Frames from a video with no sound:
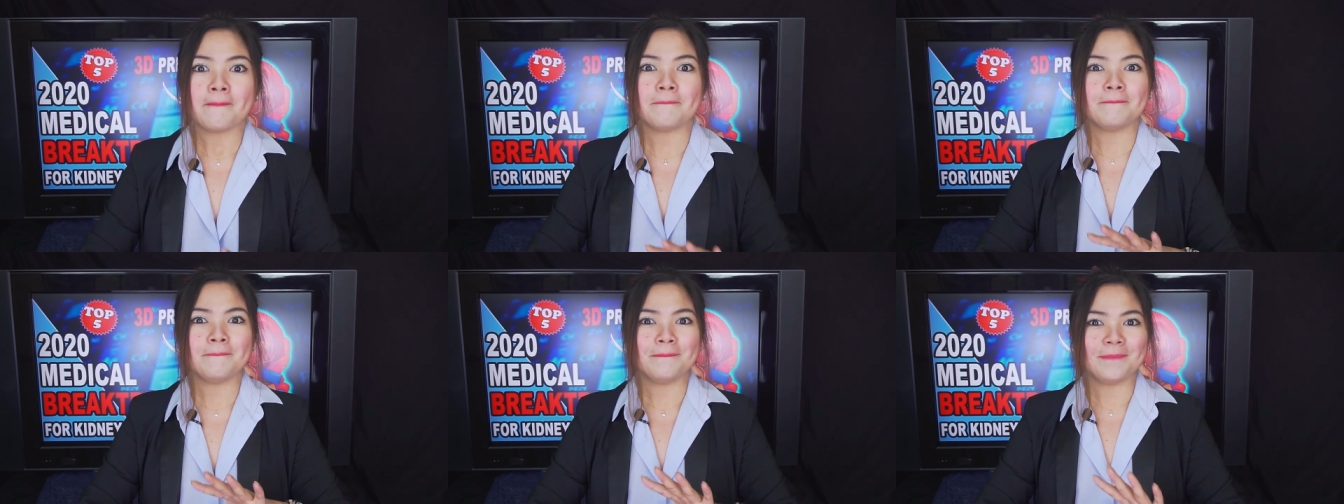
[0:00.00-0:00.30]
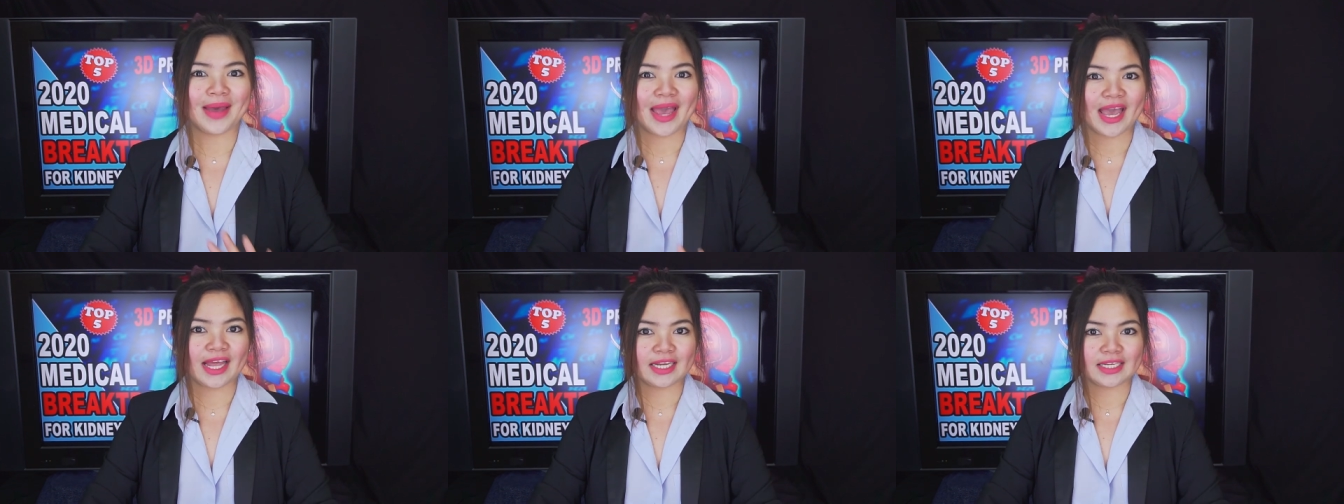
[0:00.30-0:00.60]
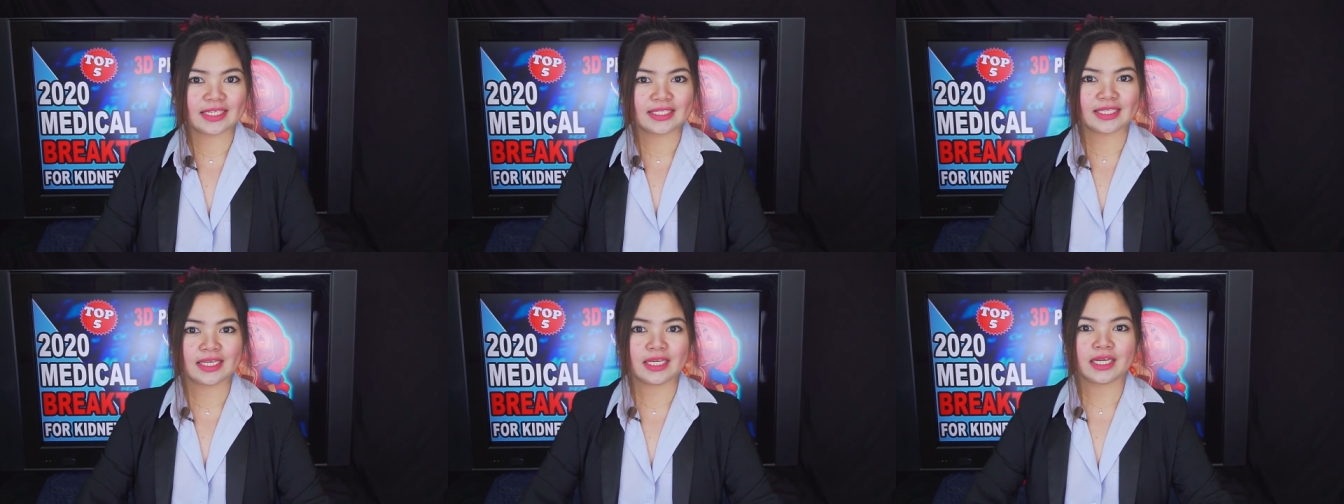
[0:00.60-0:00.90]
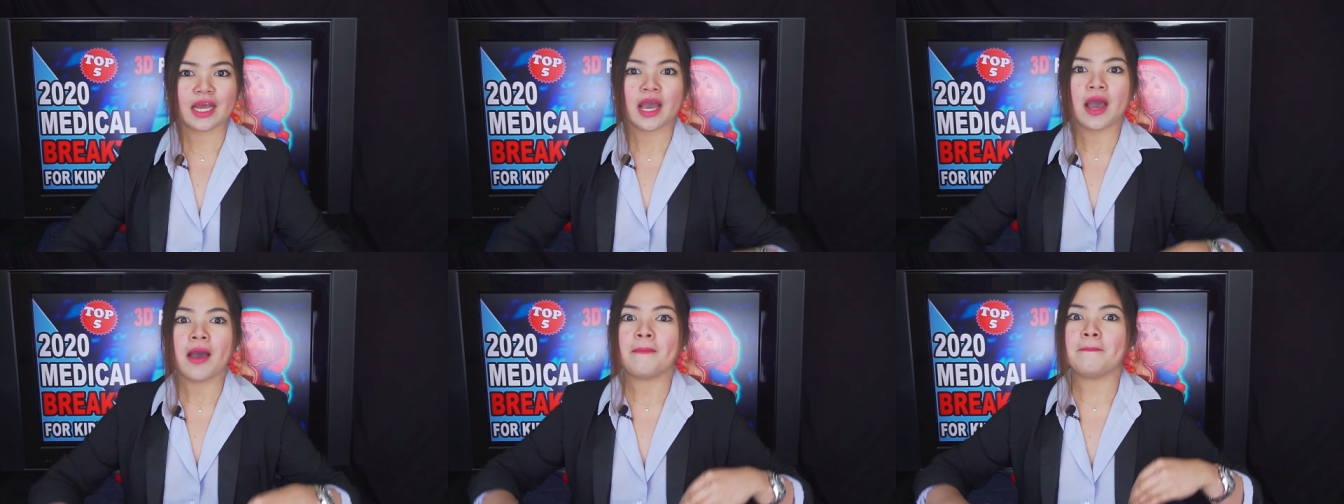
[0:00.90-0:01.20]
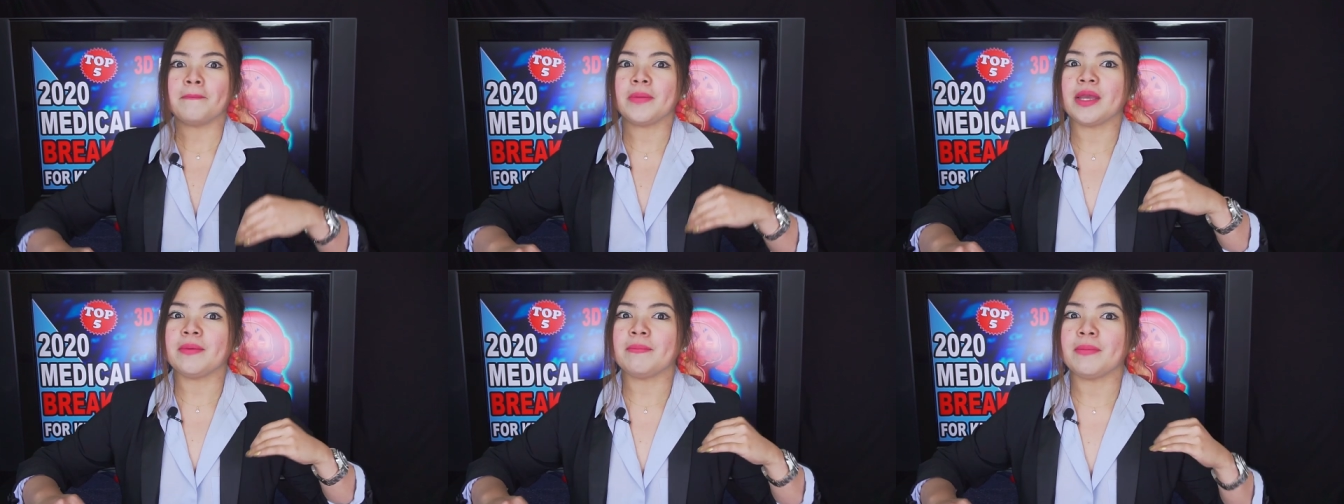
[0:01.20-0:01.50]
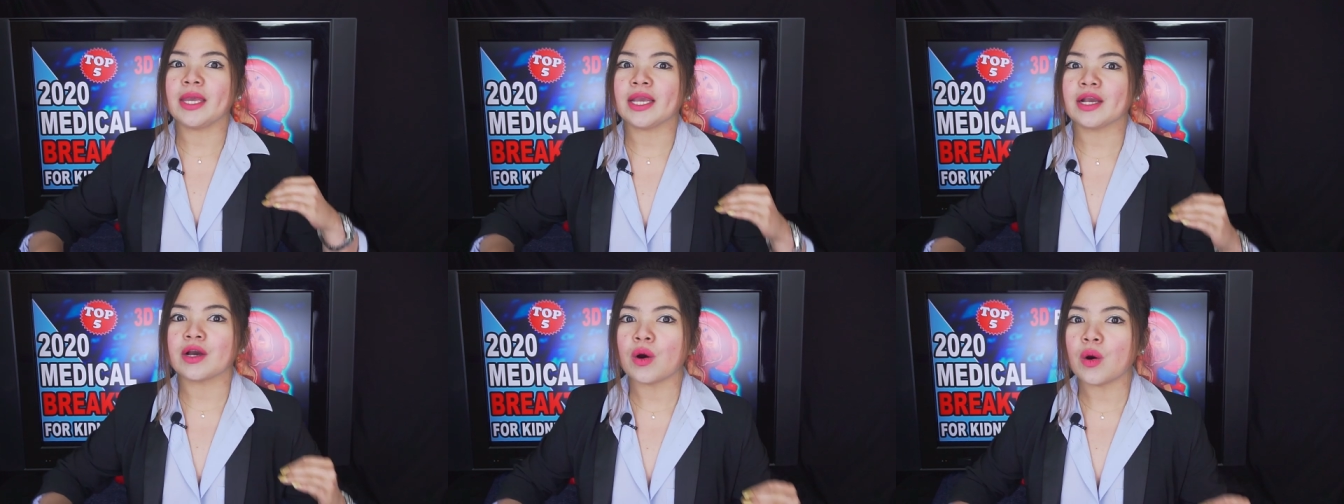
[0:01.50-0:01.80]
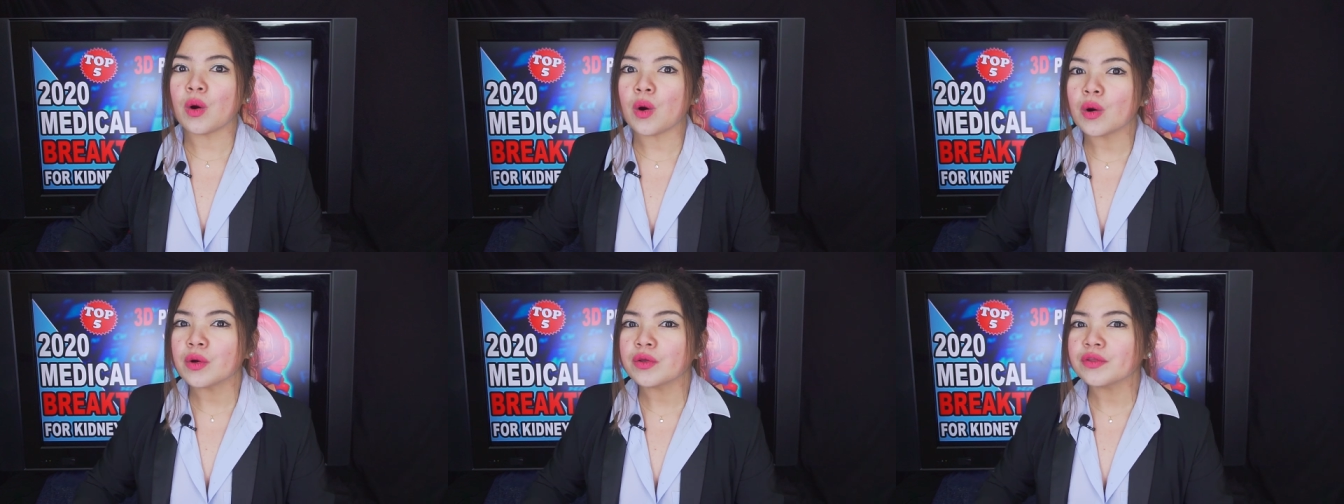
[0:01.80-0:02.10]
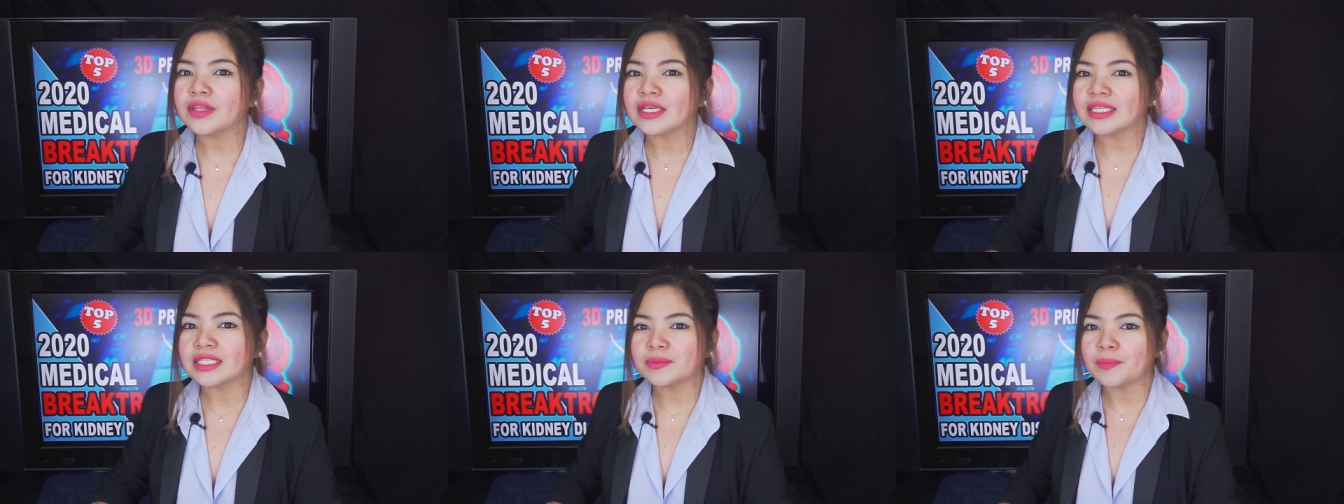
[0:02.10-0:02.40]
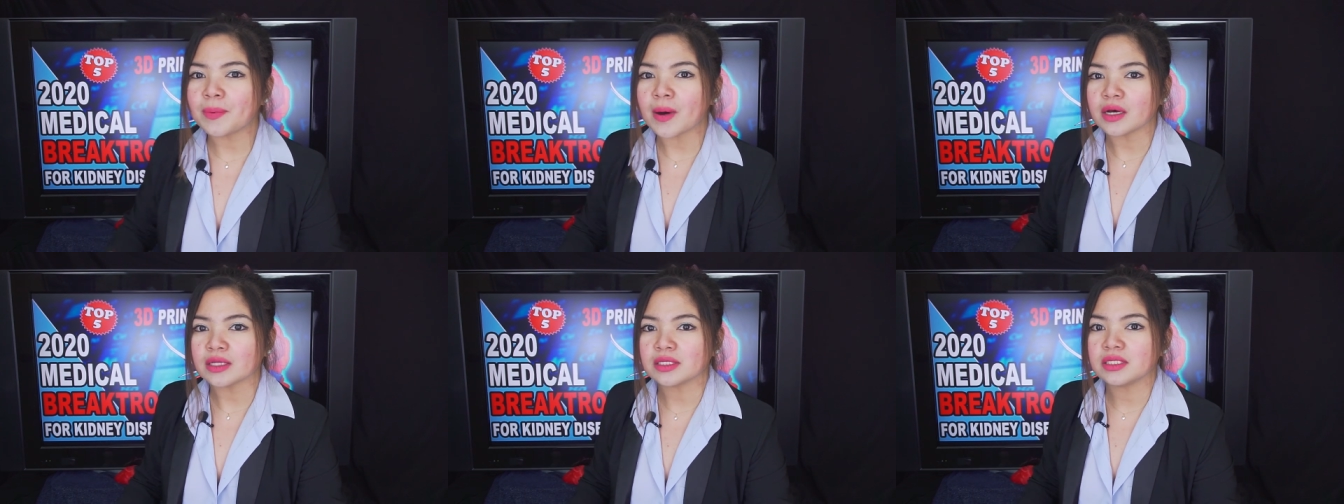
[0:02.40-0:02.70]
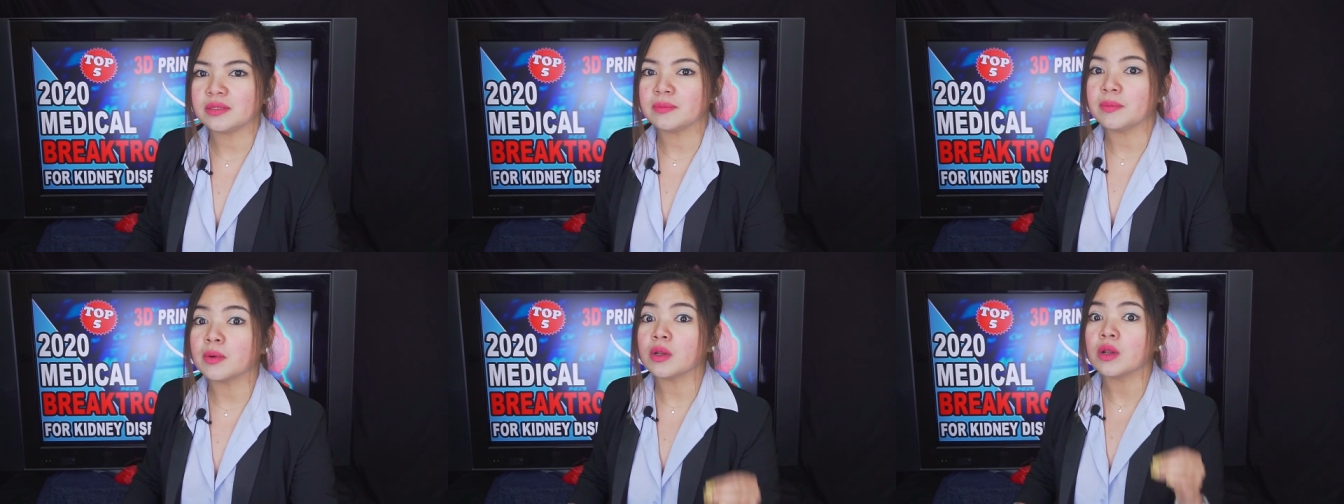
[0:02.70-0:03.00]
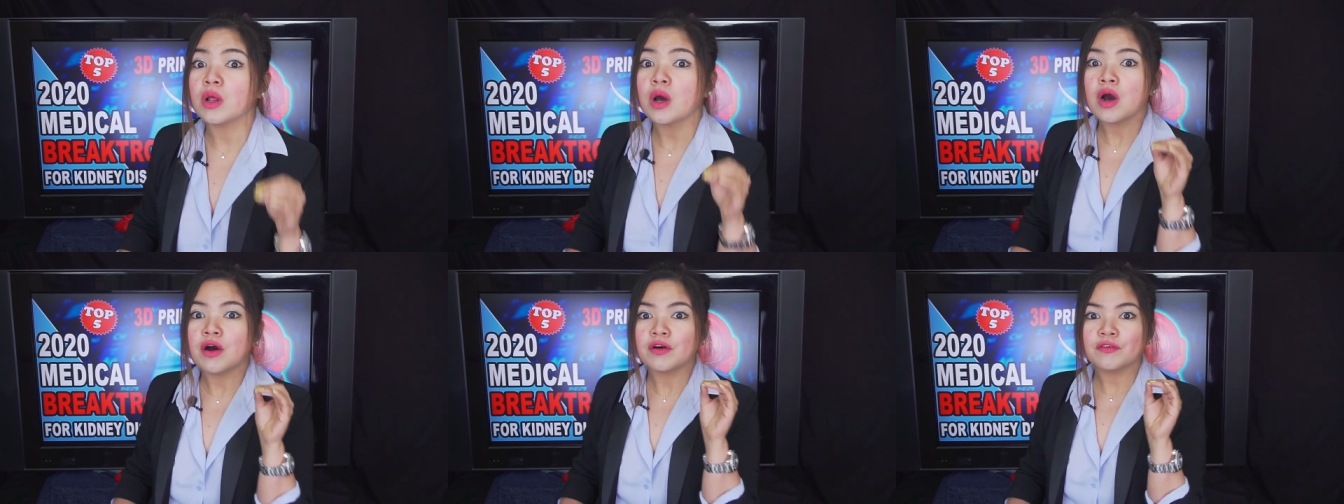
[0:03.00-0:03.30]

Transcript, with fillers: medicine may make all this possible